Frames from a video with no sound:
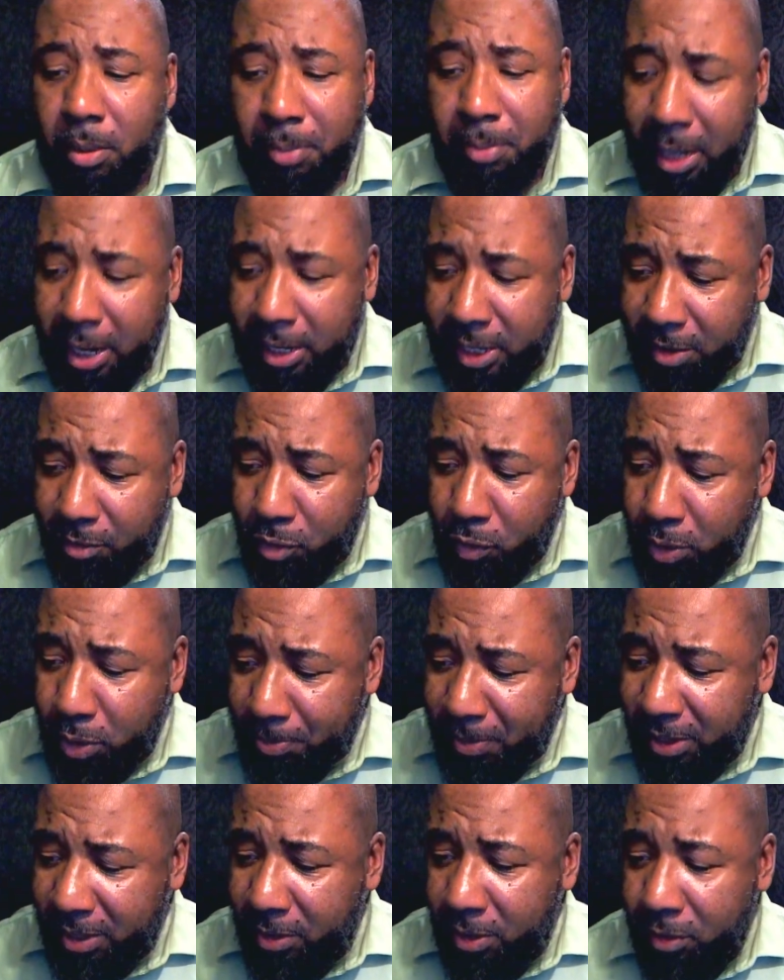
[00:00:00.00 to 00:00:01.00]
But I never
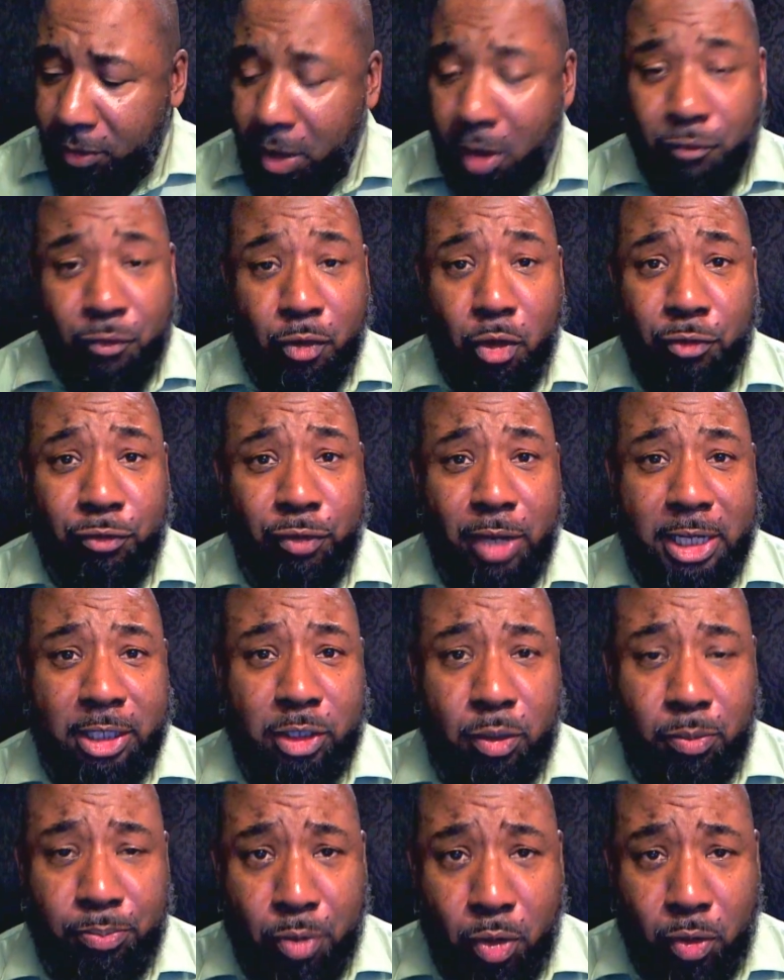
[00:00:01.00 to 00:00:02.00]
been a
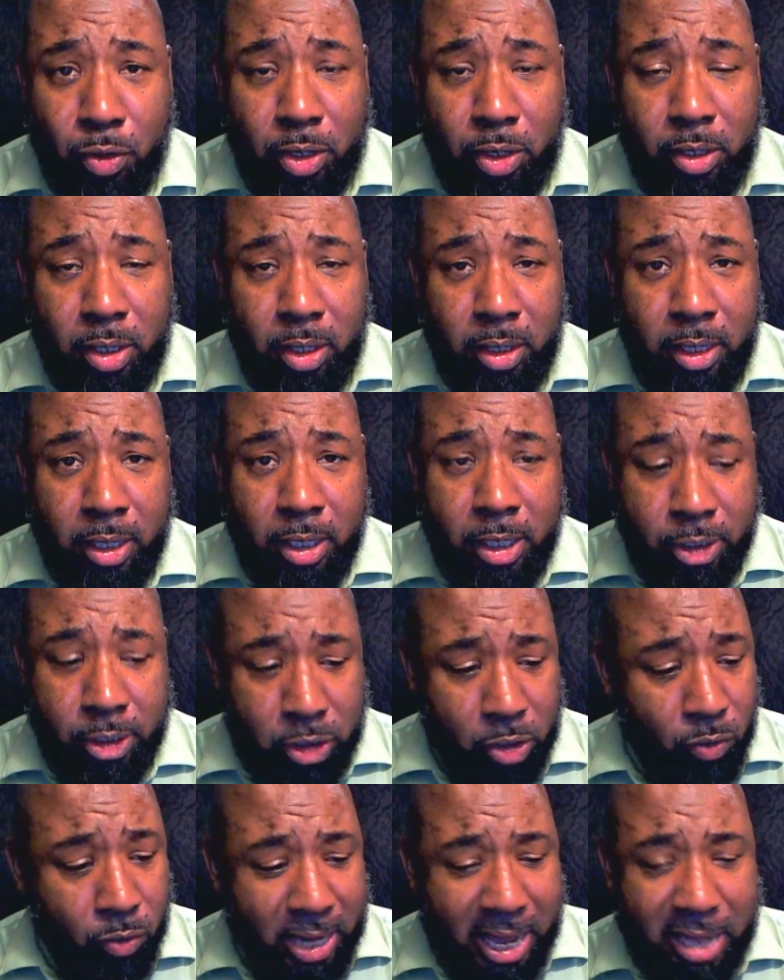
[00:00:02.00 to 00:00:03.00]
full-fledged supporter and
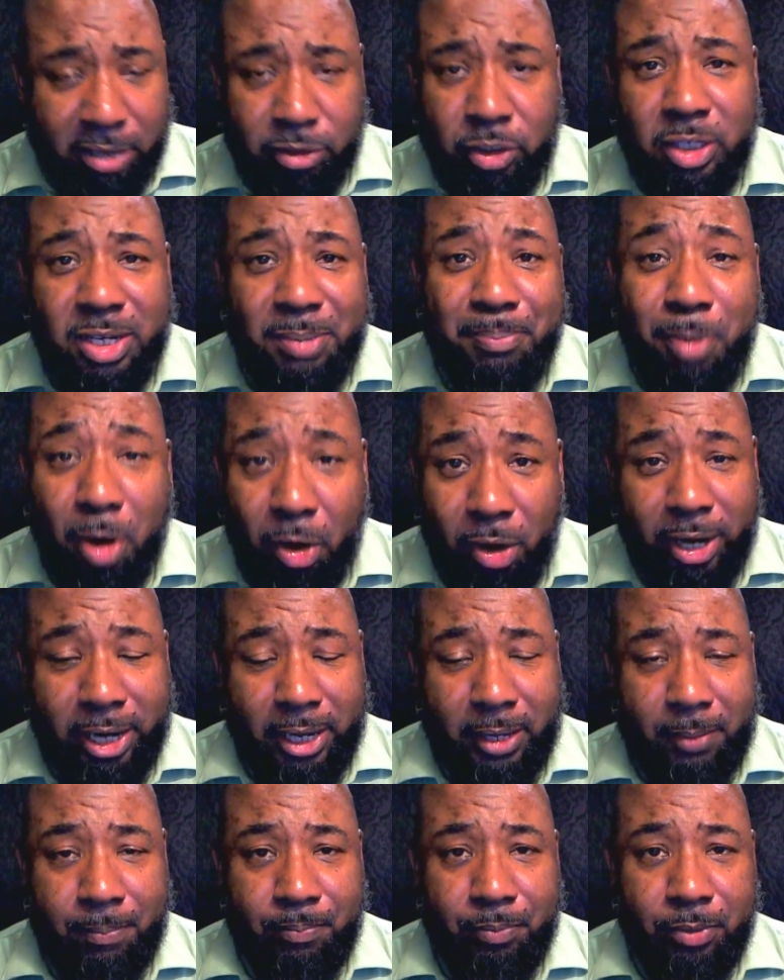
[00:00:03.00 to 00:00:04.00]
sold out to the party.